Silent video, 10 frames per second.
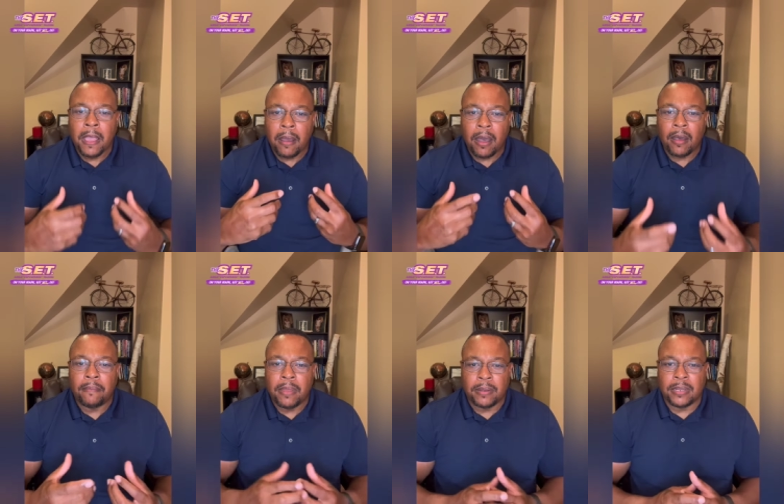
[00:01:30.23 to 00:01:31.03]
uh,
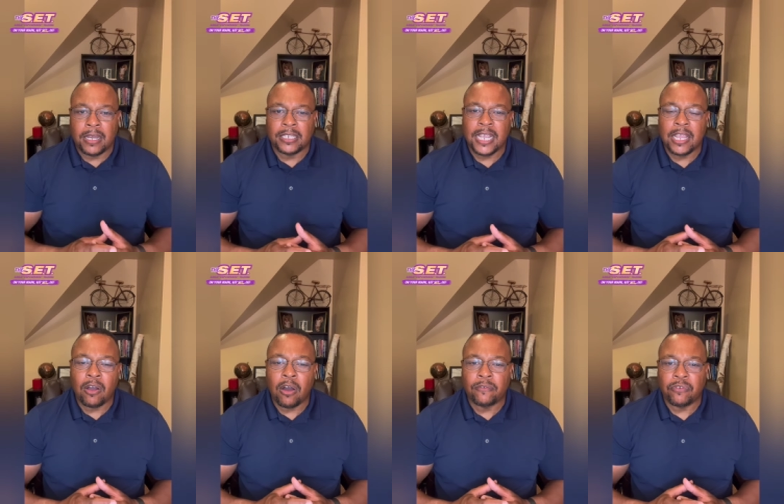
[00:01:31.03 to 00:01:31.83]
uh, take
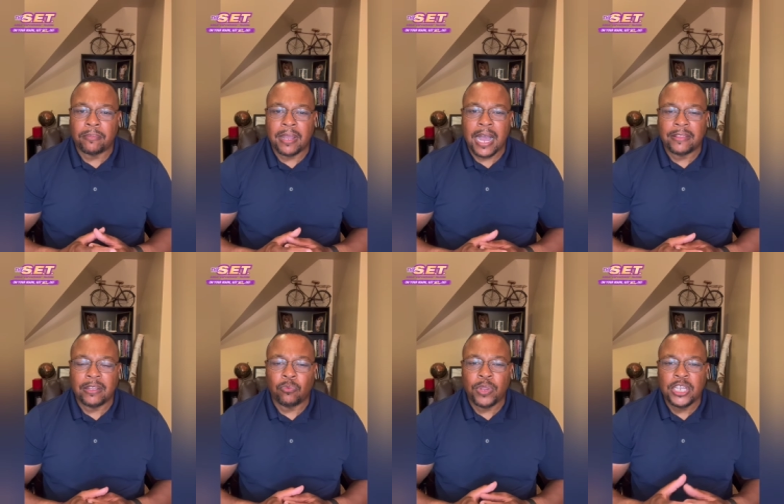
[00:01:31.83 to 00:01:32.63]
on from God that
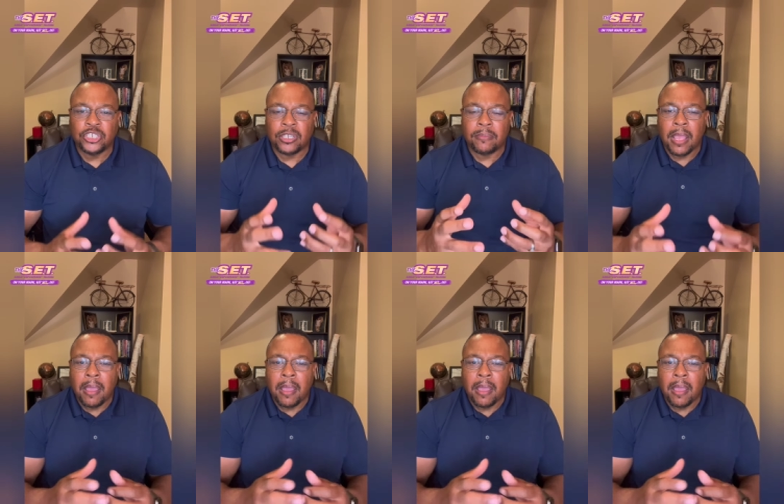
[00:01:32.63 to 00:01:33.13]
we should